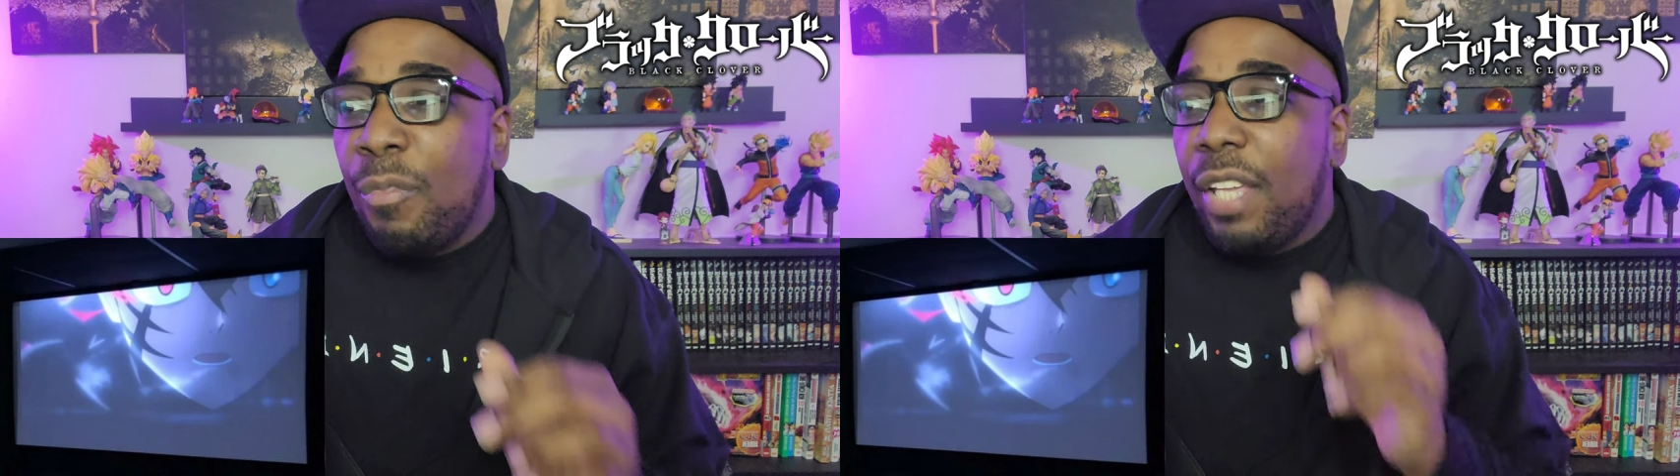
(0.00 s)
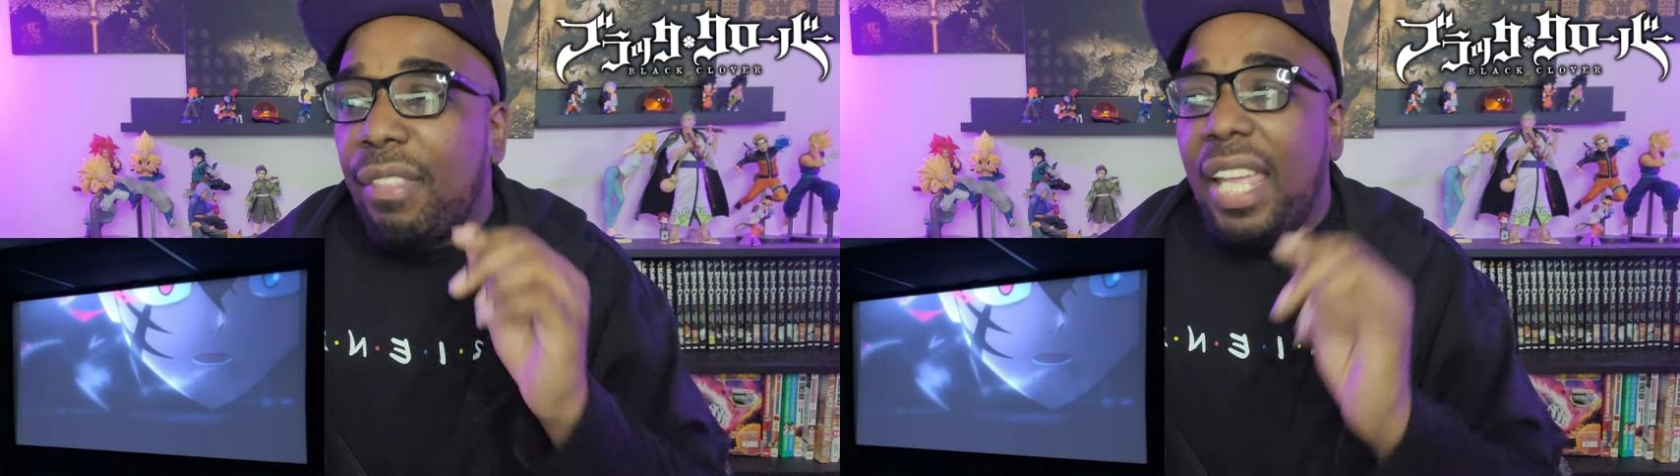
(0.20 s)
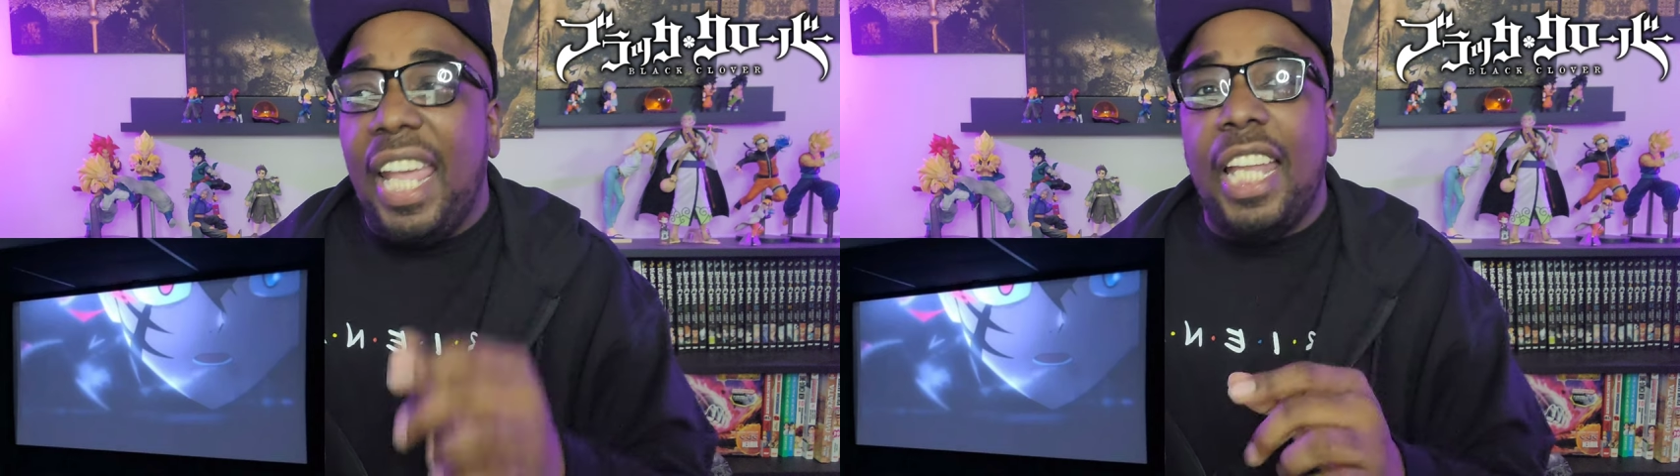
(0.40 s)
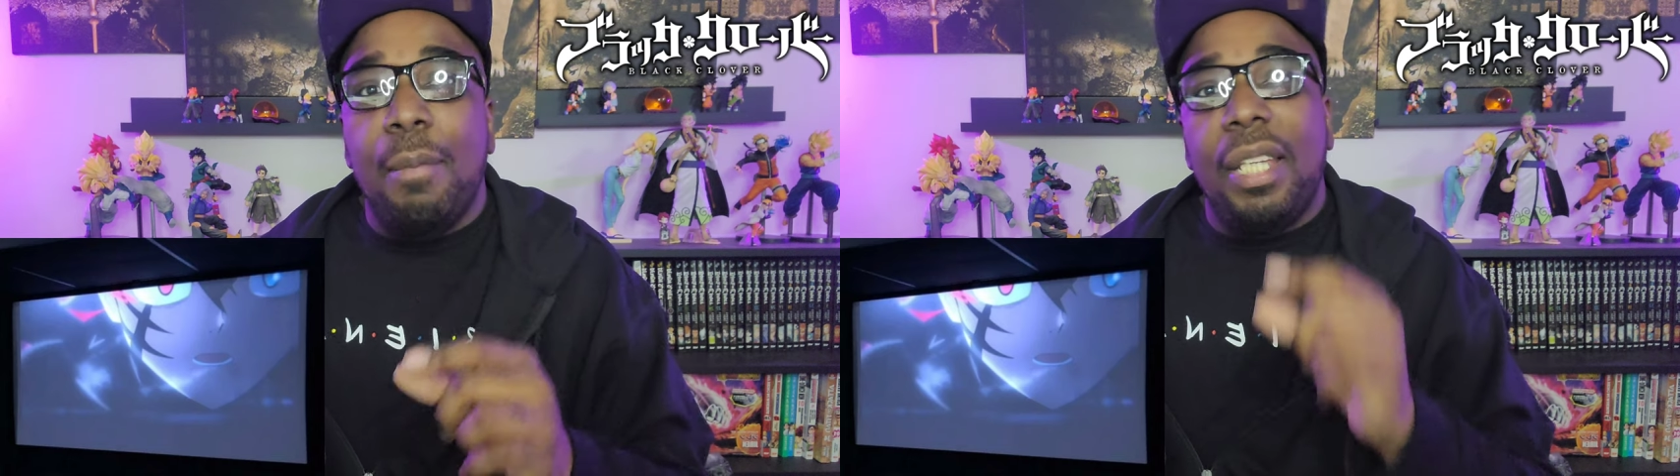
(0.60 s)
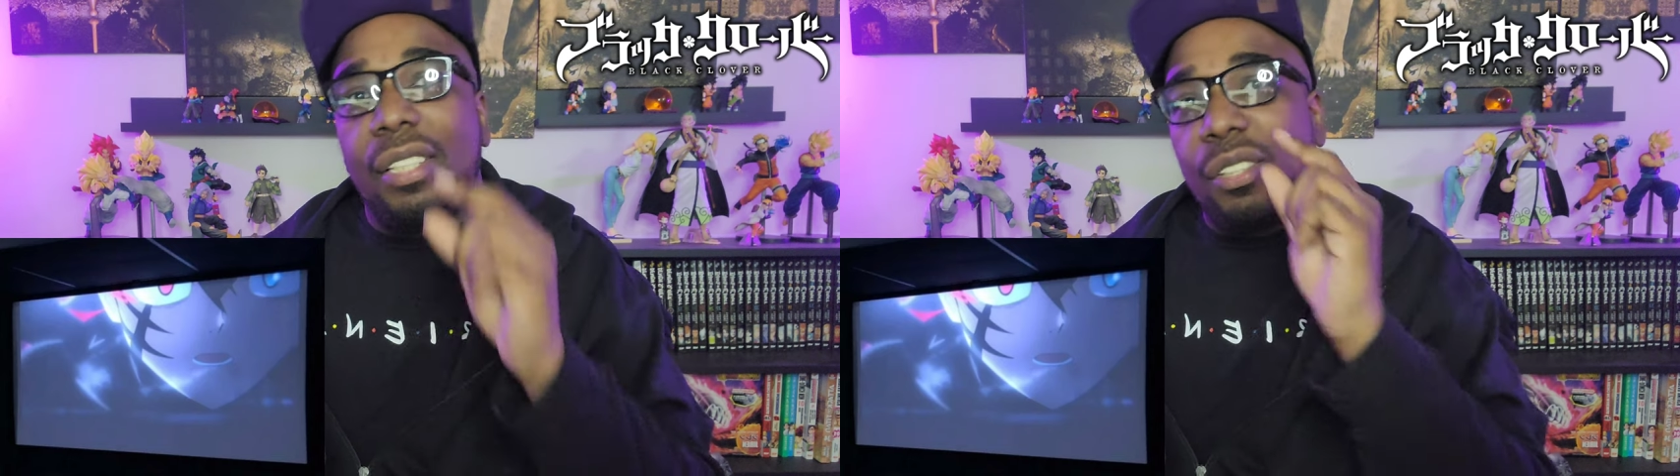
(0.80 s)
if the
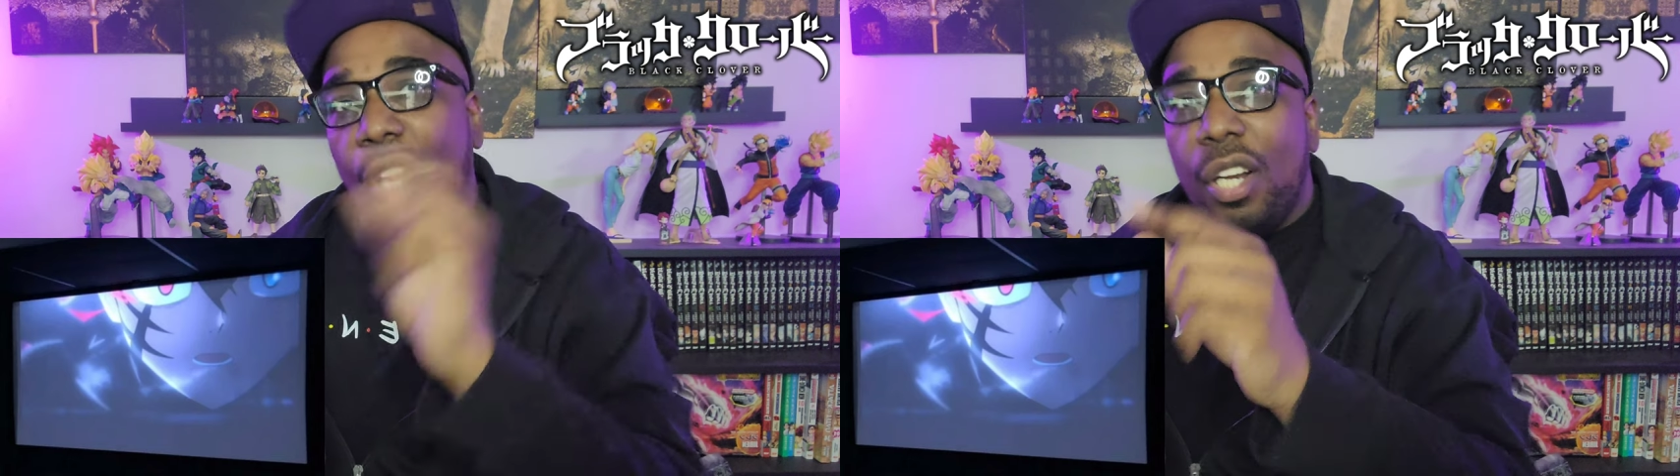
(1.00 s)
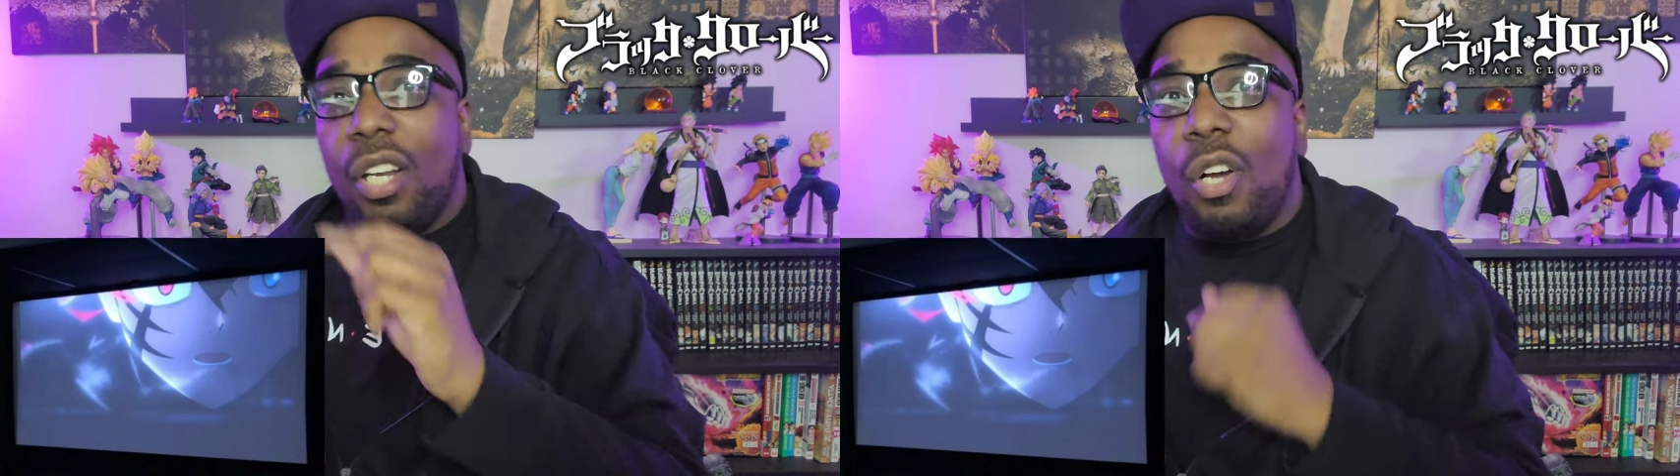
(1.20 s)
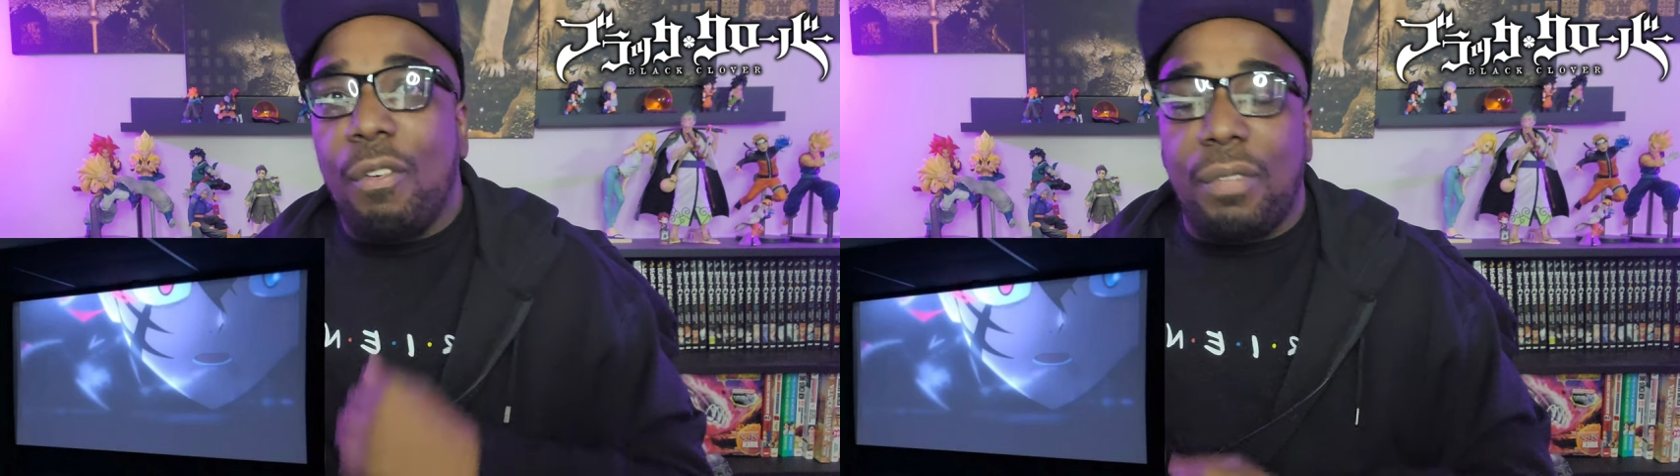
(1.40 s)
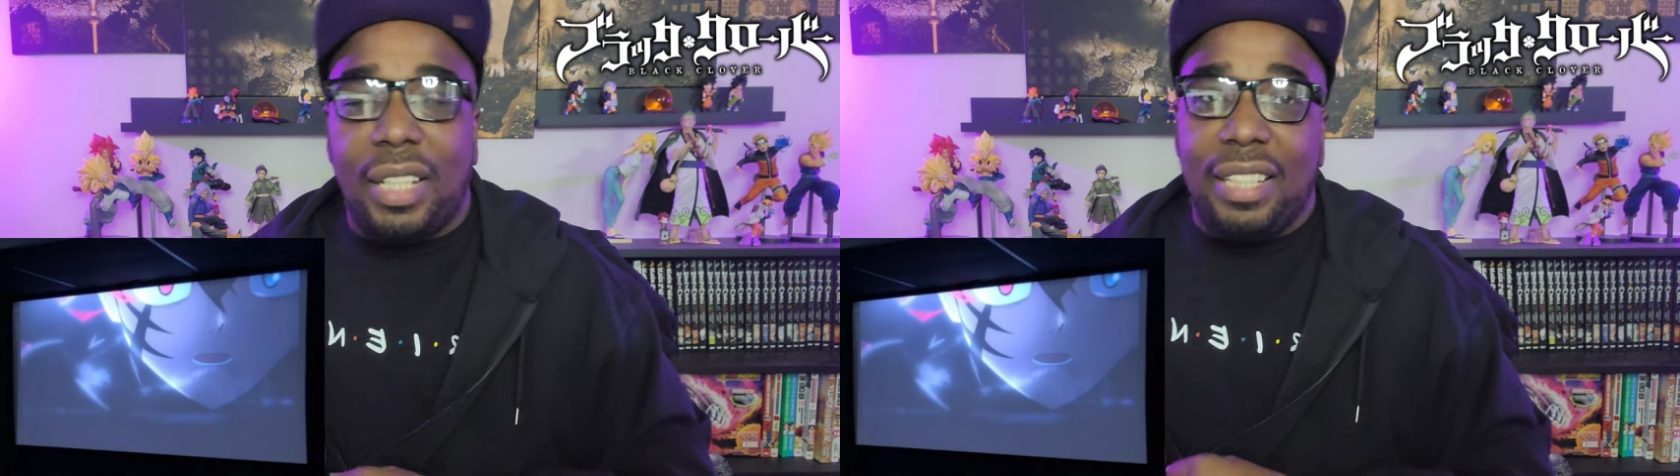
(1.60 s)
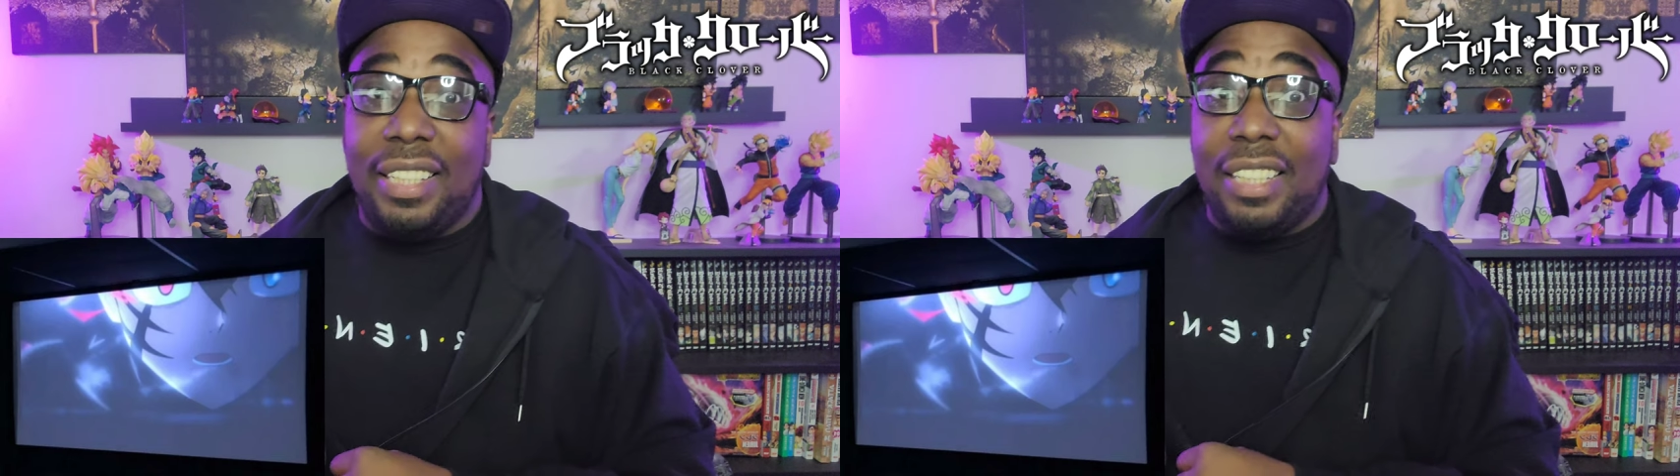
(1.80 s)
anime started off
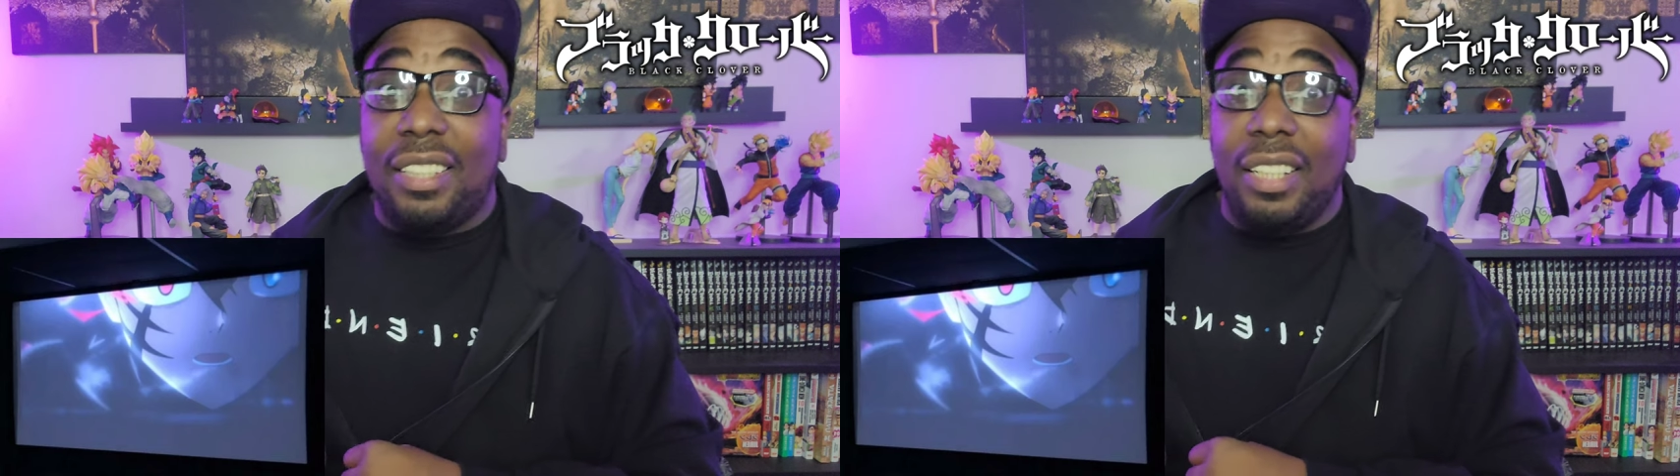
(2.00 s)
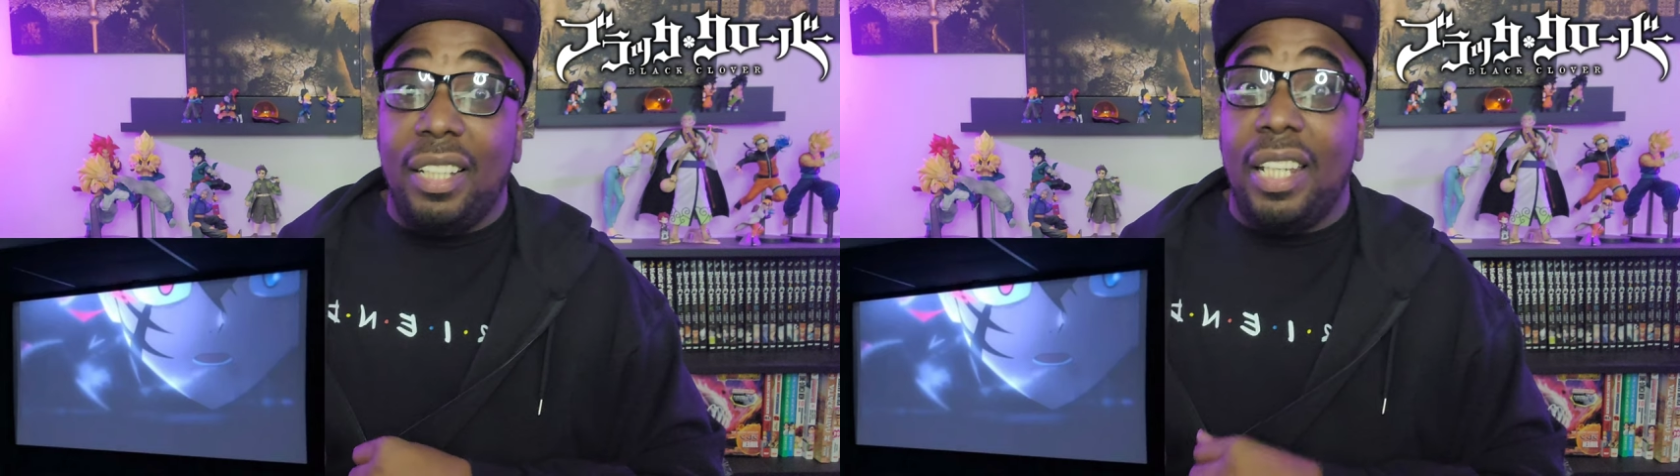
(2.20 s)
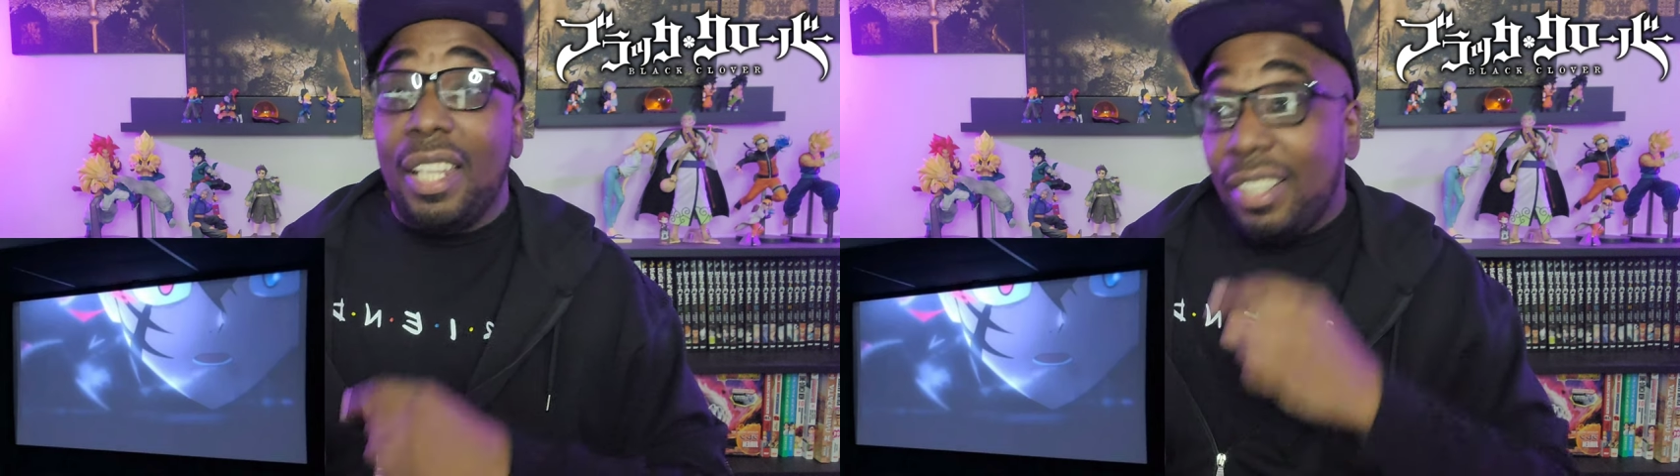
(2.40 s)
looking this good.